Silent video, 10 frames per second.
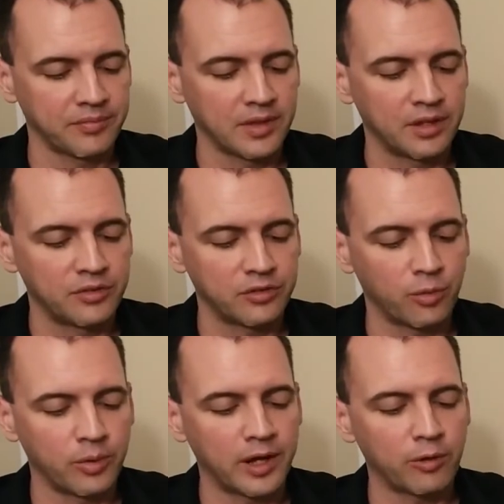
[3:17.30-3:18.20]
So
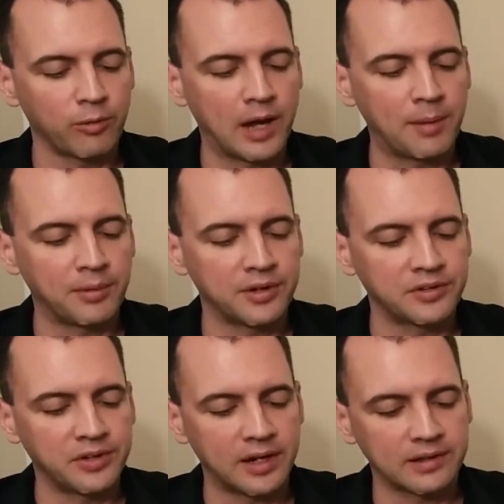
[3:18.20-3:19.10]
when I wrap a
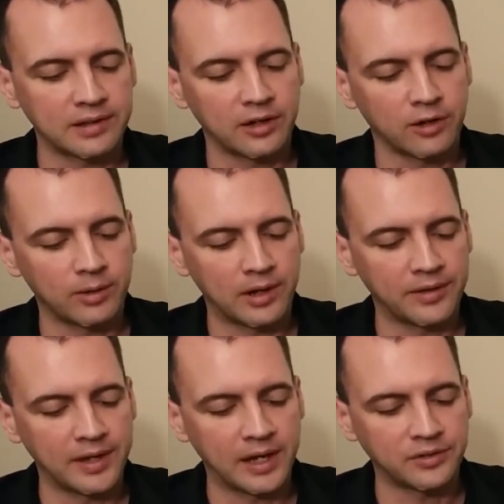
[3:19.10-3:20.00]
second layer around the
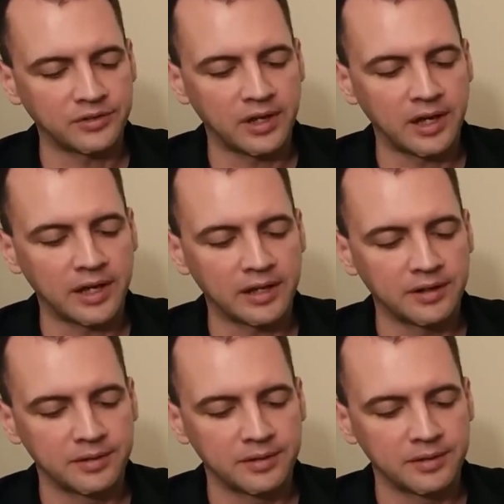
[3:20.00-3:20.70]
outside,